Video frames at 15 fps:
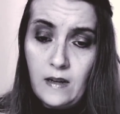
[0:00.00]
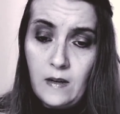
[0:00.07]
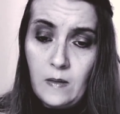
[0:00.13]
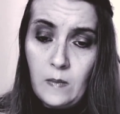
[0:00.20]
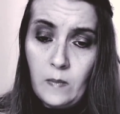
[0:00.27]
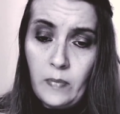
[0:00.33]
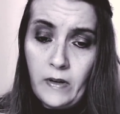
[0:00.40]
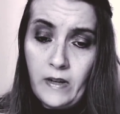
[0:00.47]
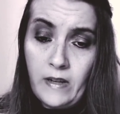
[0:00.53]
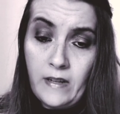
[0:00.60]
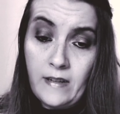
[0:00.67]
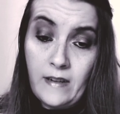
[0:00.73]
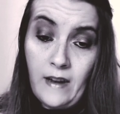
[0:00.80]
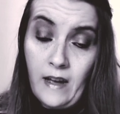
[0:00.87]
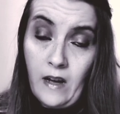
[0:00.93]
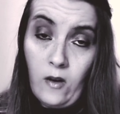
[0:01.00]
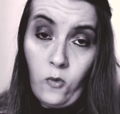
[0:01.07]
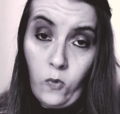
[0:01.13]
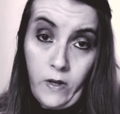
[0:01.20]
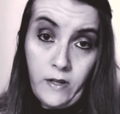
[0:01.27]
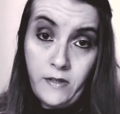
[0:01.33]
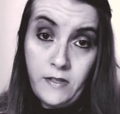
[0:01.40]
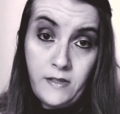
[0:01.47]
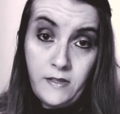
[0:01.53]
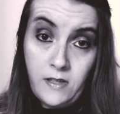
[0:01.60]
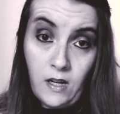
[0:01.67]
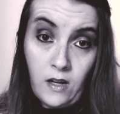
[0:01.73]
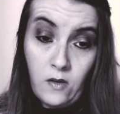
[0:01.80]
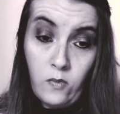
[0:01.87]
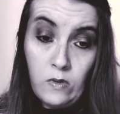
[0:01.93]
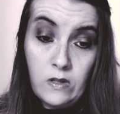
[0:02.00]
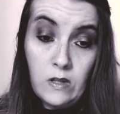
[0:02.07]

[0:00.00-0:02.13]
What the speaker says: But now we're stuck with